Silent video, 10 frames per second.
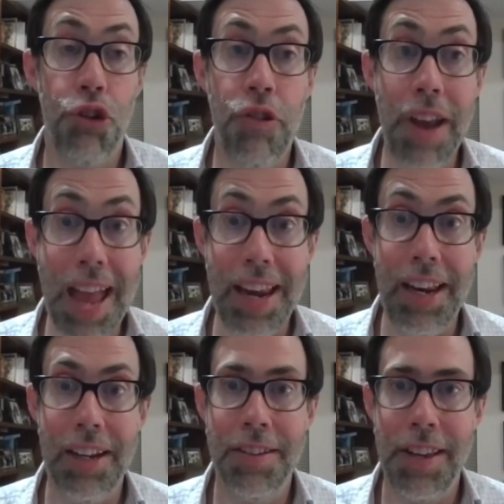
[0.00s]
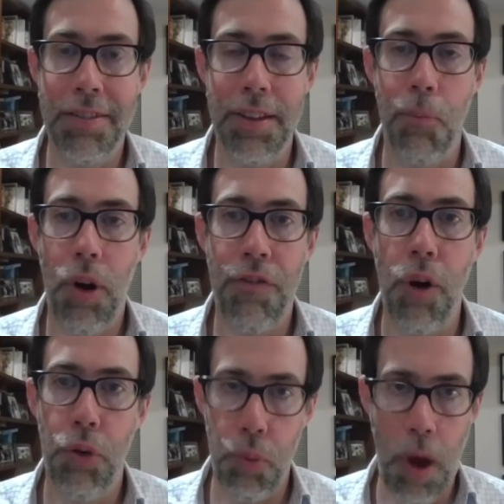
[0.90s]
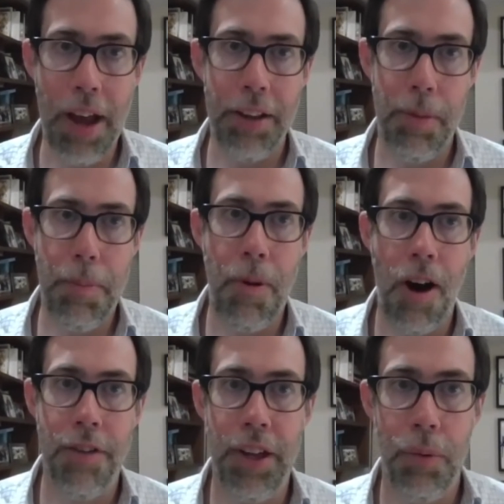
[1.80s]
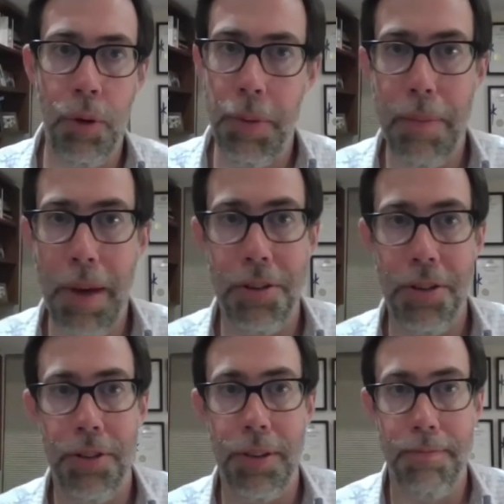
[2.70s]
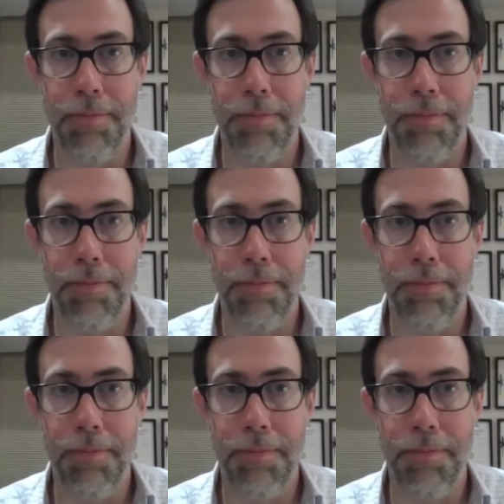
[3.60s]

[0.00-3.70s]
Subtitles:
creating a system where folks wanted to be part of it would be a better system.